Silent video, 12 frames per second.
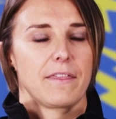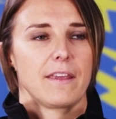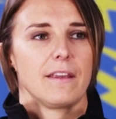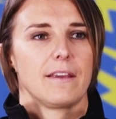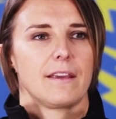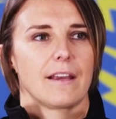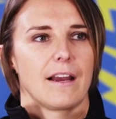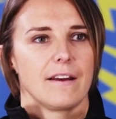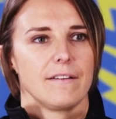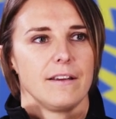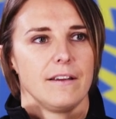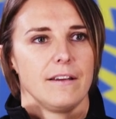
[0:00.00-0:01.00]
think
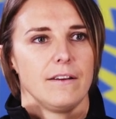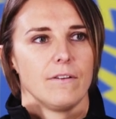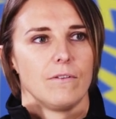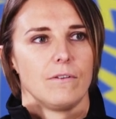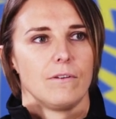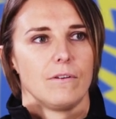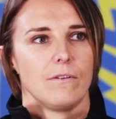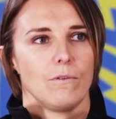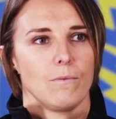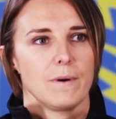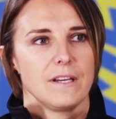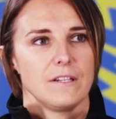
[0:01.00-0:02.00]
I
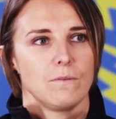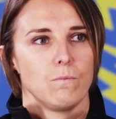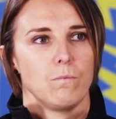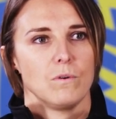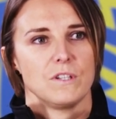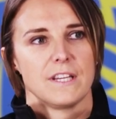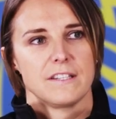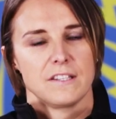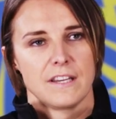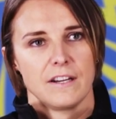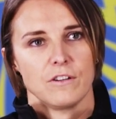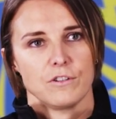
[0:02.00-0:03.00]
always was, as a
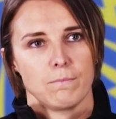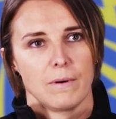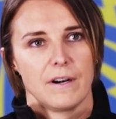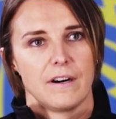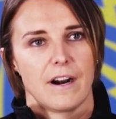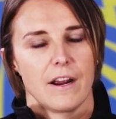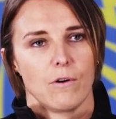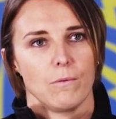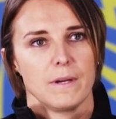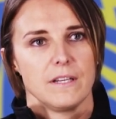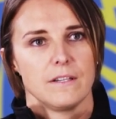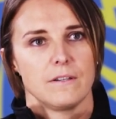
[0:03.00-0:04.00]
singles player, I
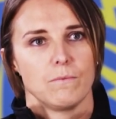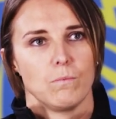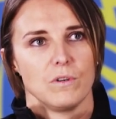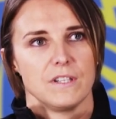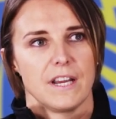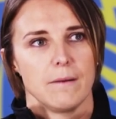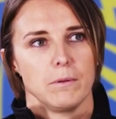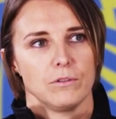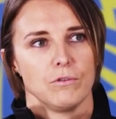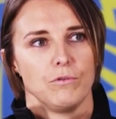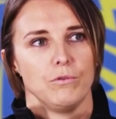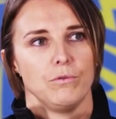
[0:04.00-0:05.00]
always was able
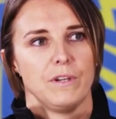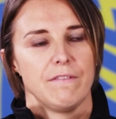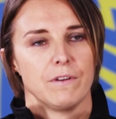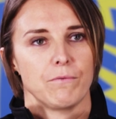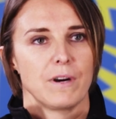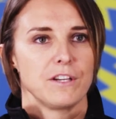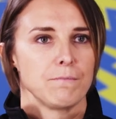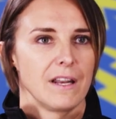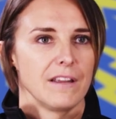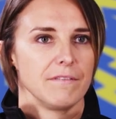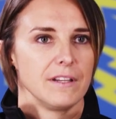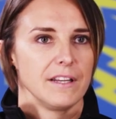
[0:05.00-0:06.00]
to even raise my
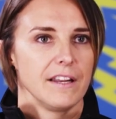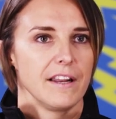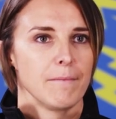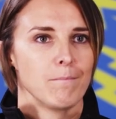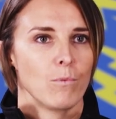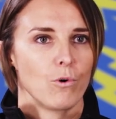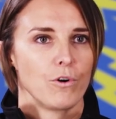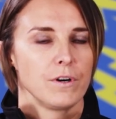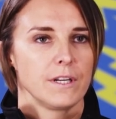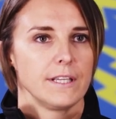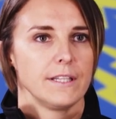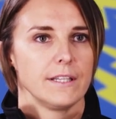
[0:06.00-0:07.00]
level a little
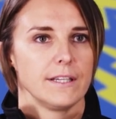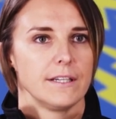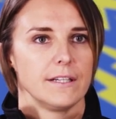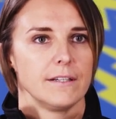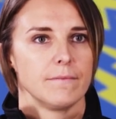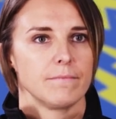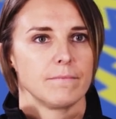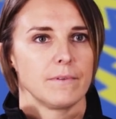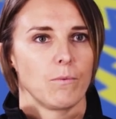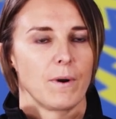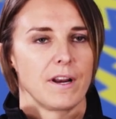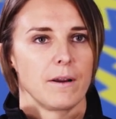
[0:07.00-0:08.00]
more in
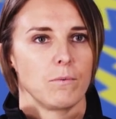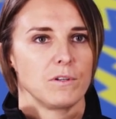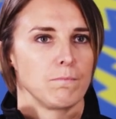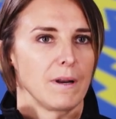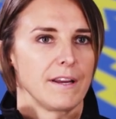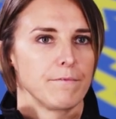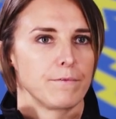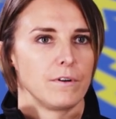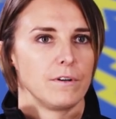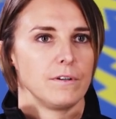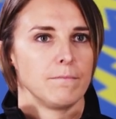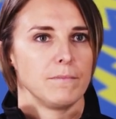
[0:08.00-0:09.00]
when I was playing
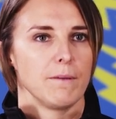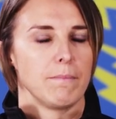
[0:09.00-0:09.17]
for the